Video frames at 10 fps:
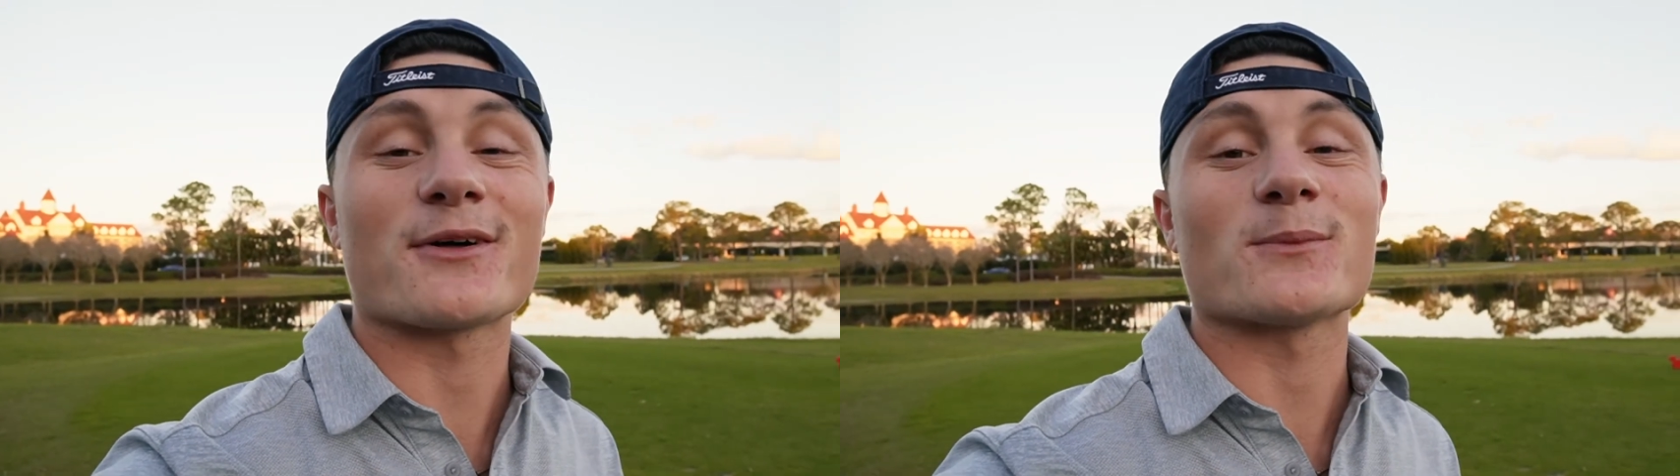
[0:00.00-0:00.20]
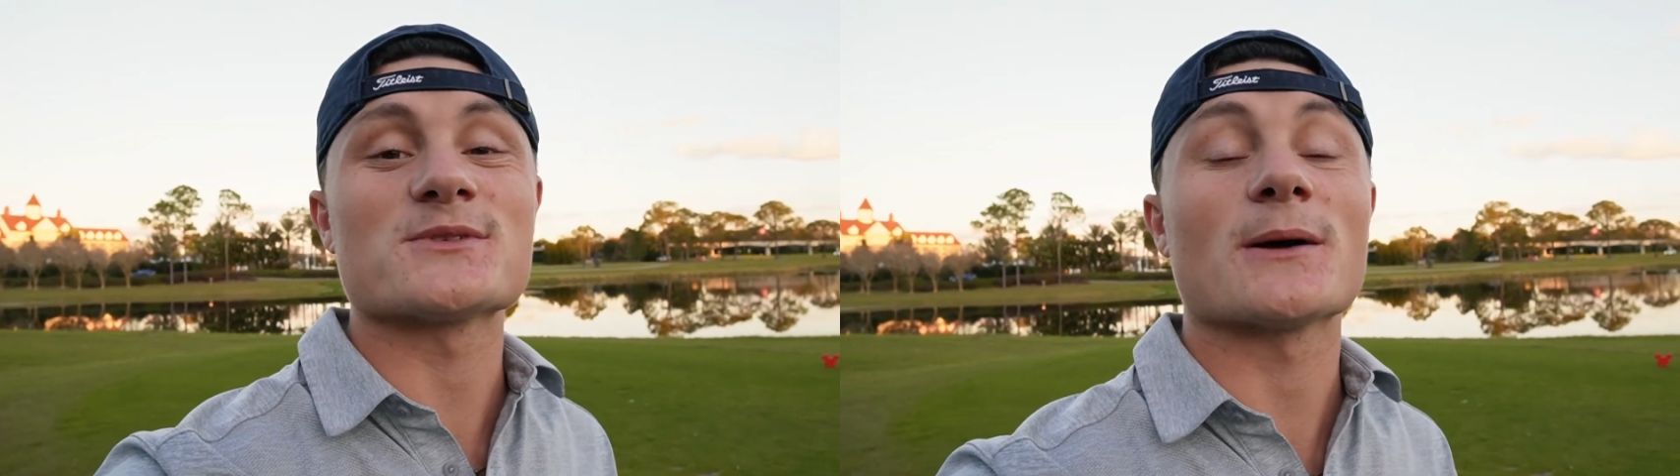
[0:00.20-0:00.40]

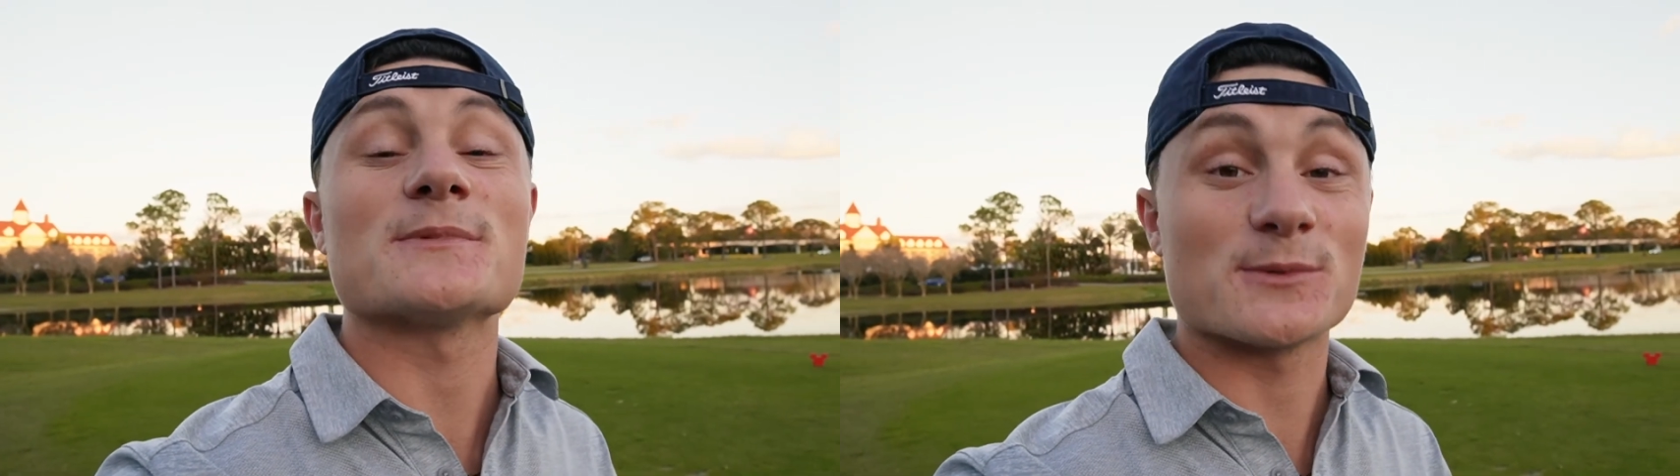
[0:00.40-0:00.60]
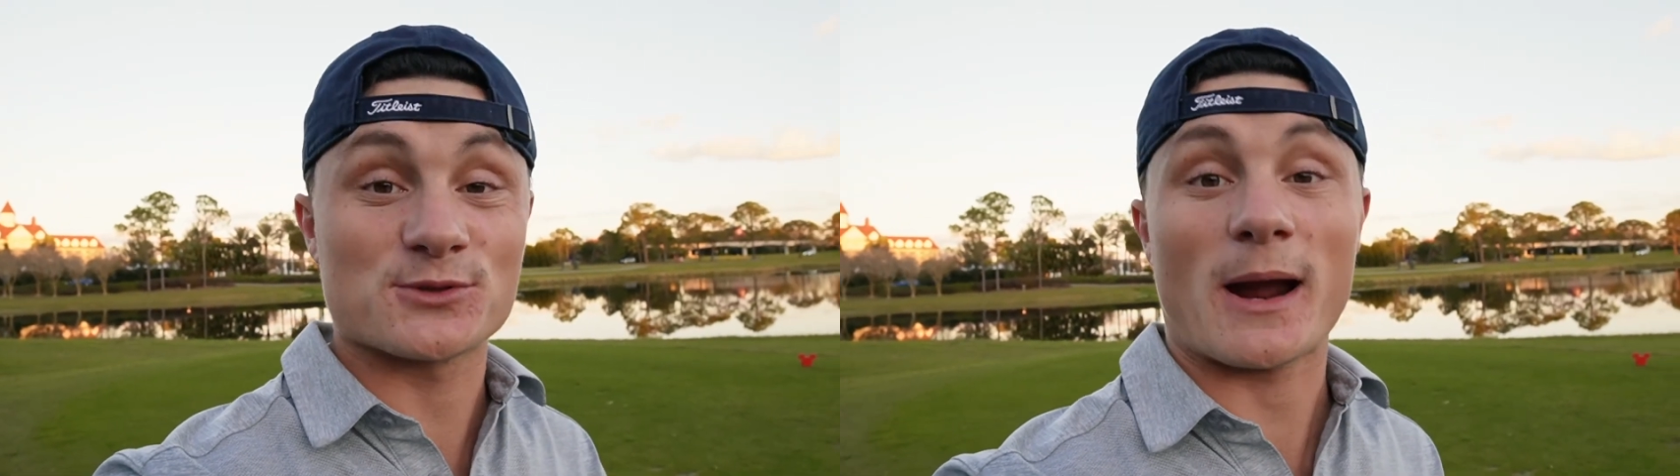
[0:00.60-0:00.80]
thumbs up,
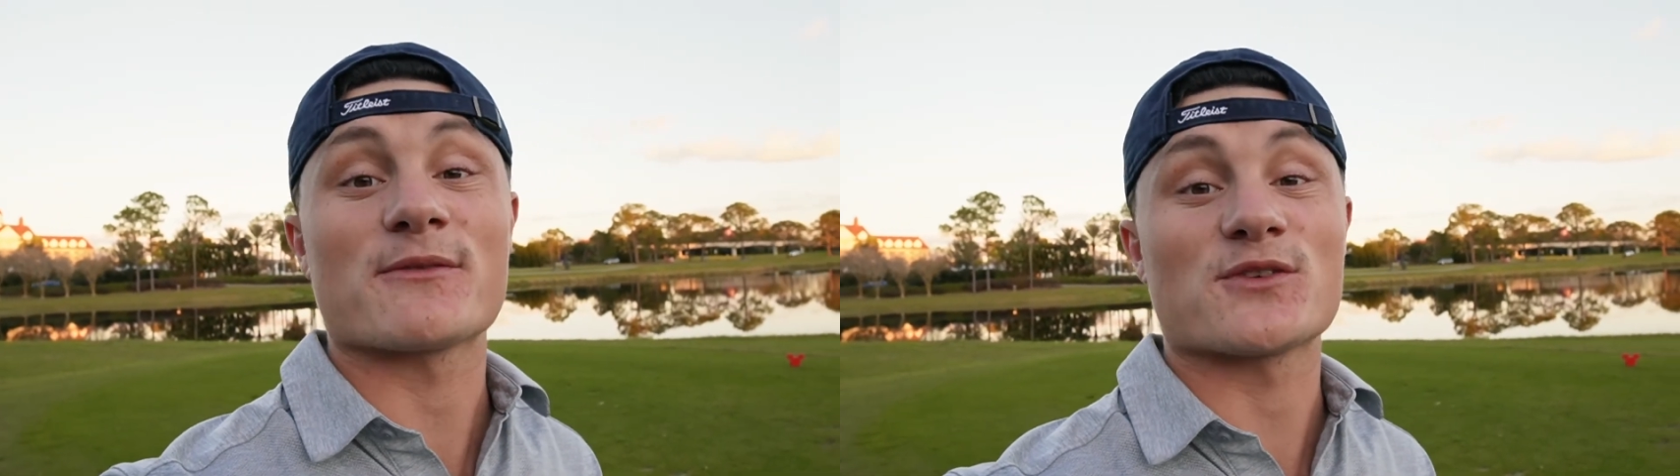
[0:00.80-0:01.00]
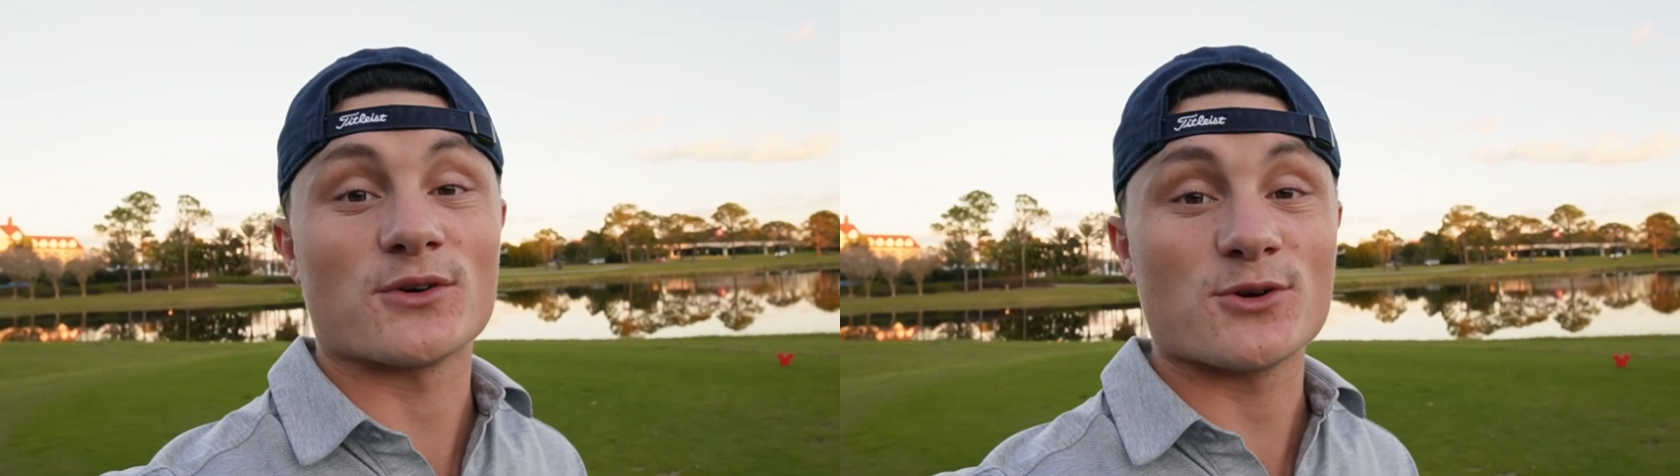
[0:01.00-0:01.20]
subscribe
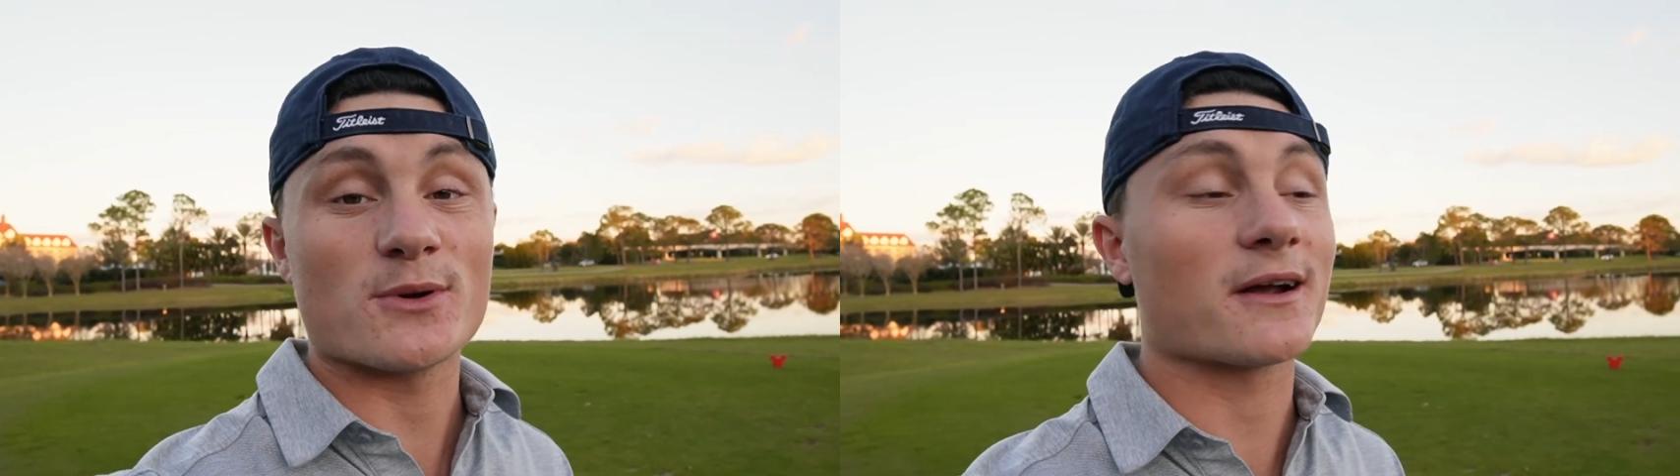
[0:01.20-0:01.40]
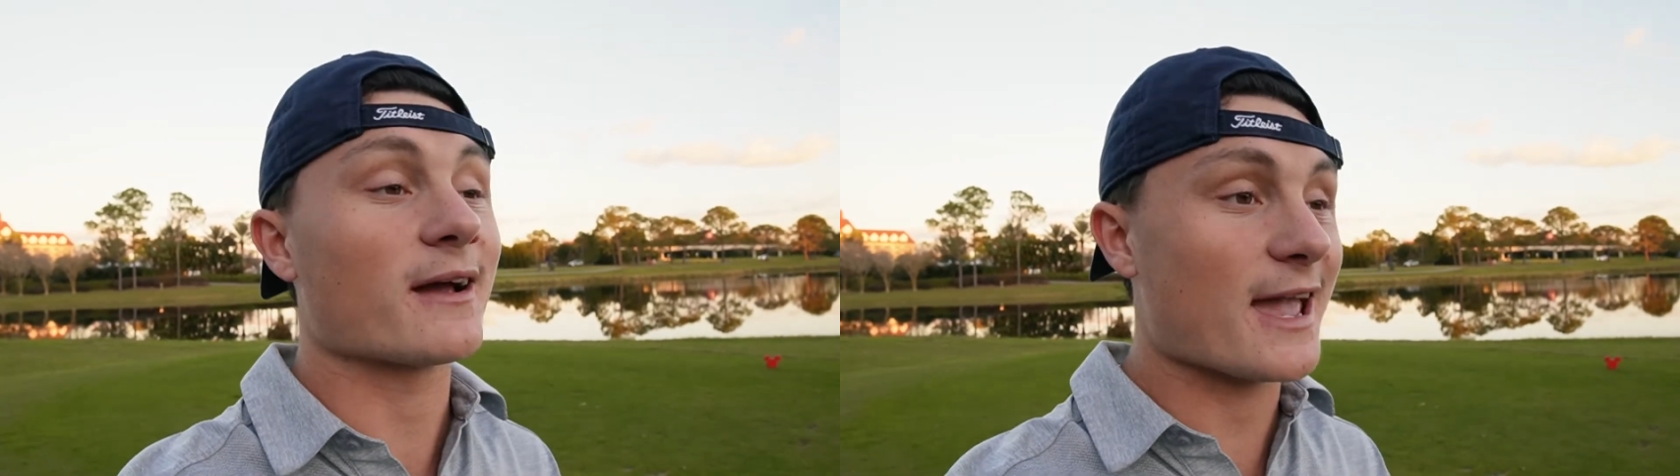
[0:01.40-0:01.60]
if you're new here,